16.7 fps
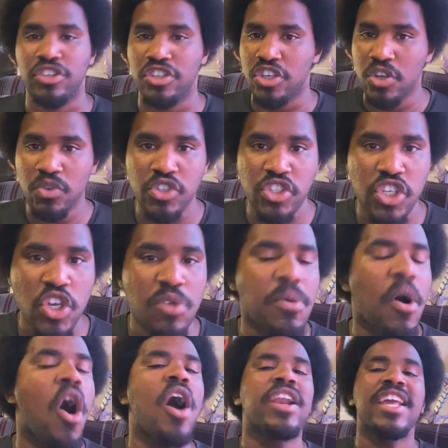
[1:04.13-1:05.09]
YouTube,
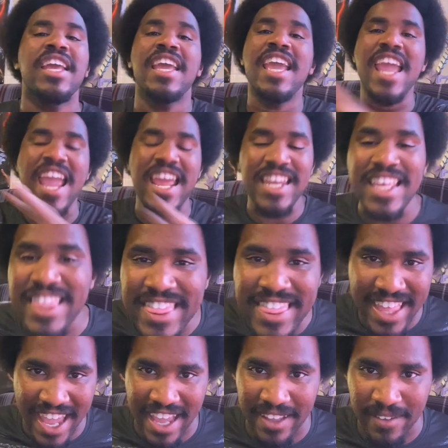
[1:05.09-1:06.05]
on
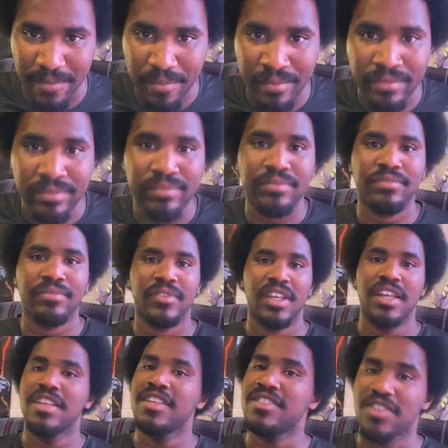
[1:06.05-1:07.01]
anything,
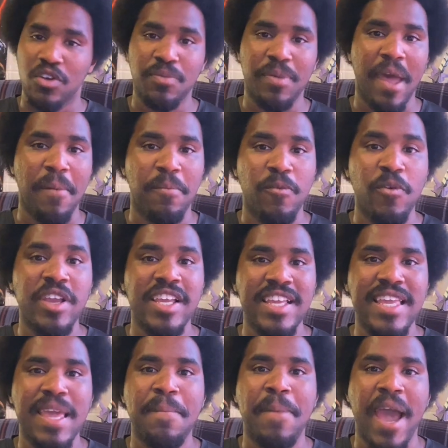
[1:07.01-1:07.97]
so that we can
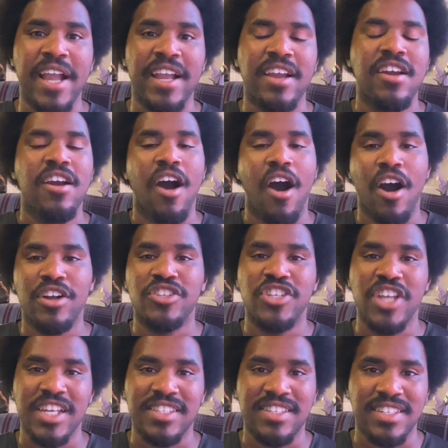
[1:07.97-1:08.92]
get back our
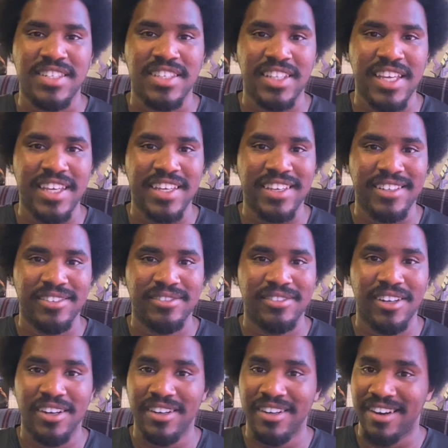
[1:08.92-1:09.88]
Justice League.
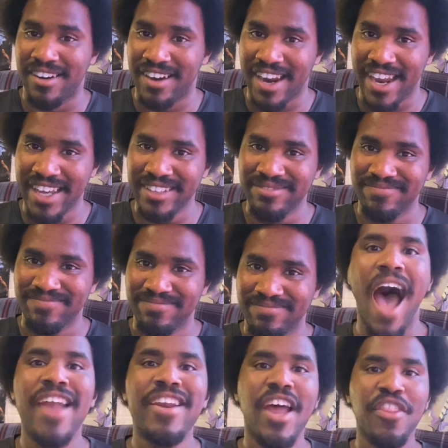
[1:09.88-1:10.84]
Alright?
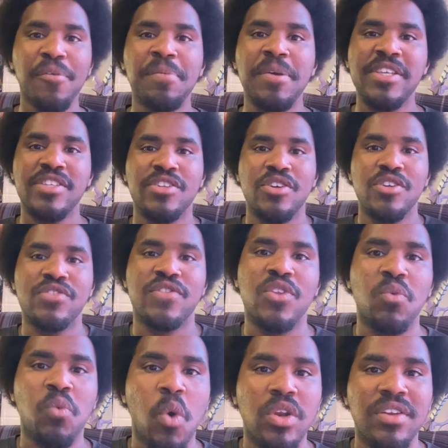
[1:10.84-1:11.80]
Another piece of news from
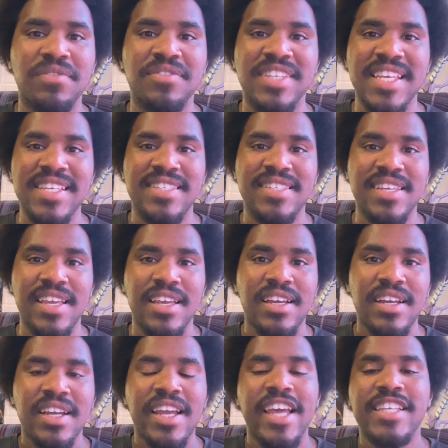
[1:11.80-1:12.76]
the world of DC
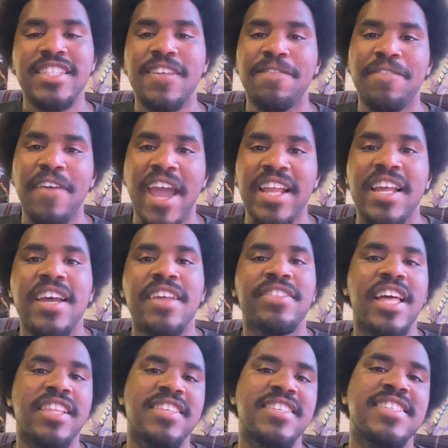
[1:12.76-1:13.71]
is the fact
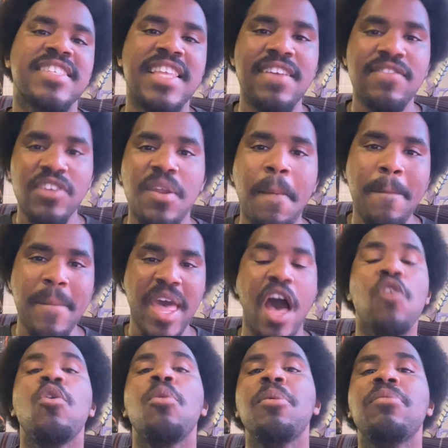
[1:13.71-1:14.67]
that Stephen
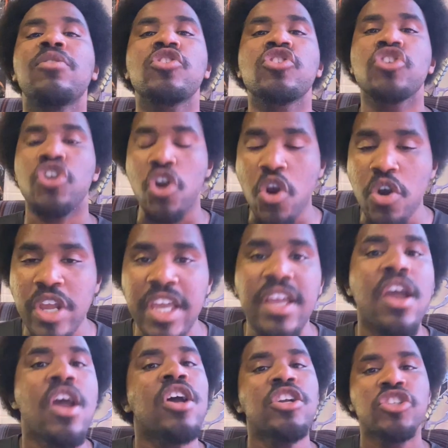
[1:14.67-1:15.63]
Amell will be returning
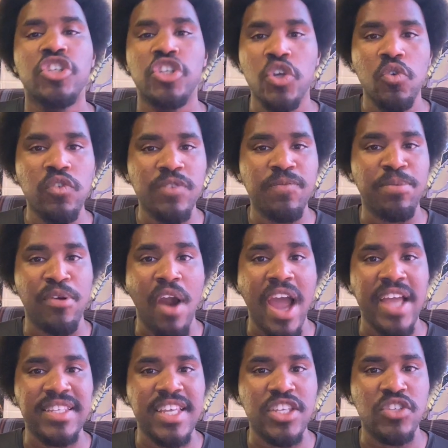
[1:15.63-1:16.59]
to
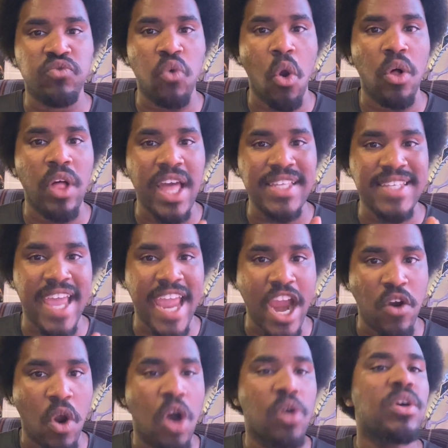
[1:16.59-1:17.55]
reprise his role as
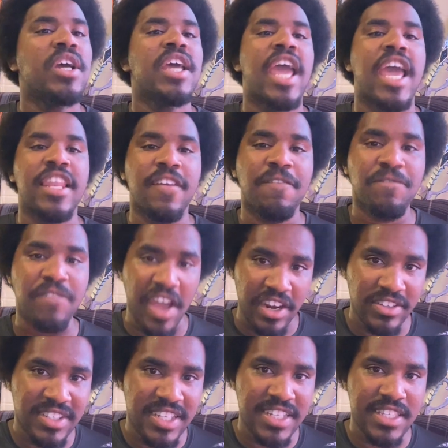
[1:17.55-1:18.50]
Arrow in the
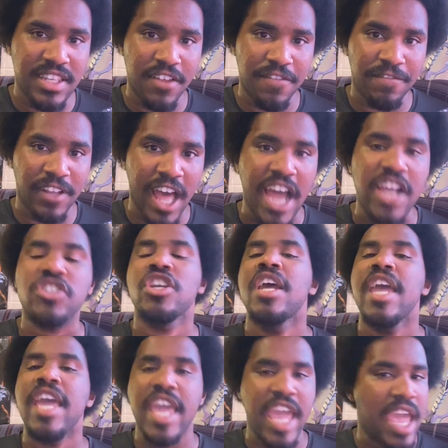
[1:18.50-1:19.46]
final season of The Flash.
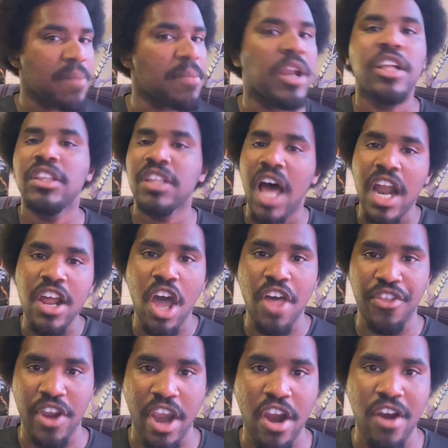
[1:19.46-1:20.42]
Him and a lot of
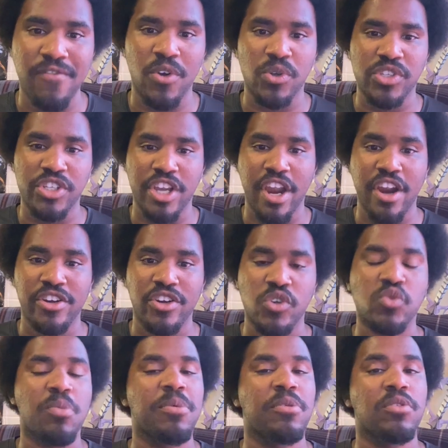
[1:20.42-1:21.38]
other Arrowverse
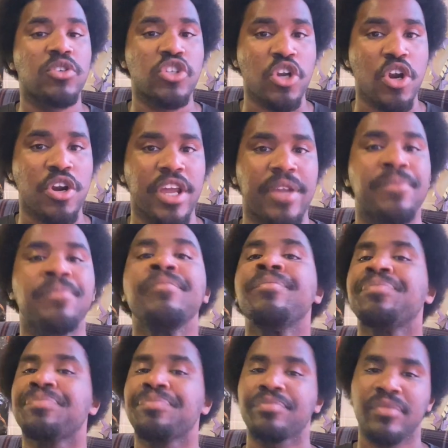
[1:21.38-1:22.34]
characters will be returning.
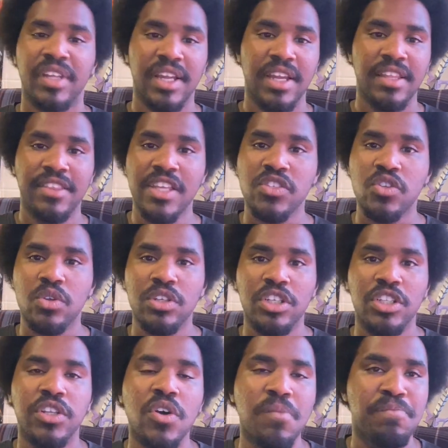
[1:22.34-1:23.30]
This will
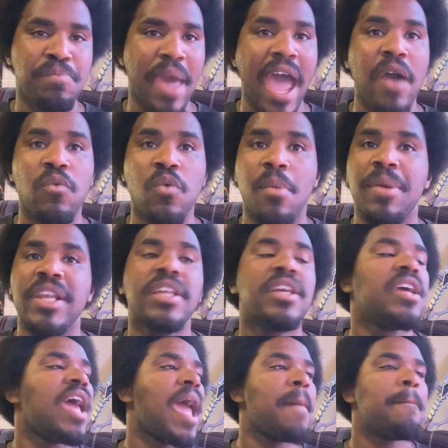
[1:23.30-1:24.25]
include Batwoman
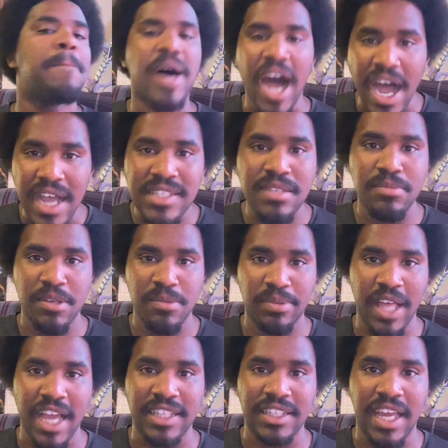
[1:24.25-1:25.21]
and possibly
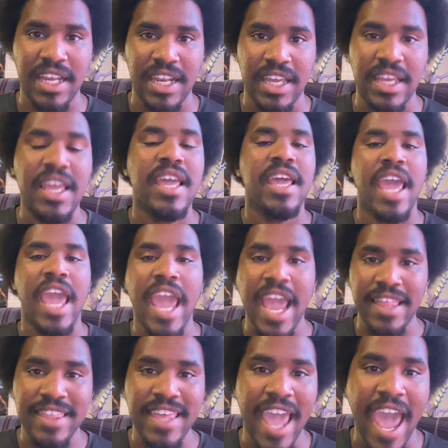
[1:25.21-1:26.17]
Black Lightning
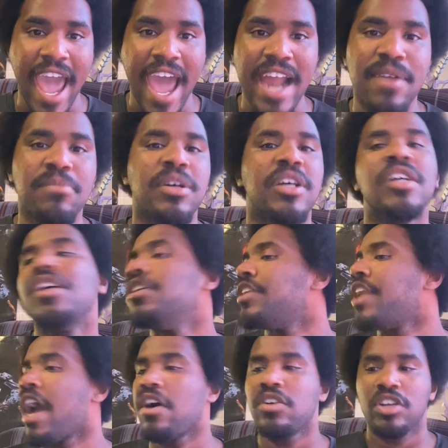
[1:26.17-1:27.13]
and the Atom.
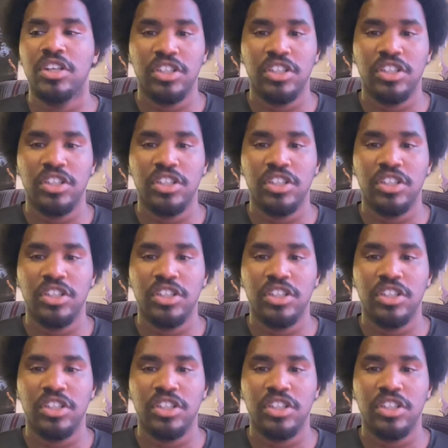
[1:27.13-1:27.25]
Now,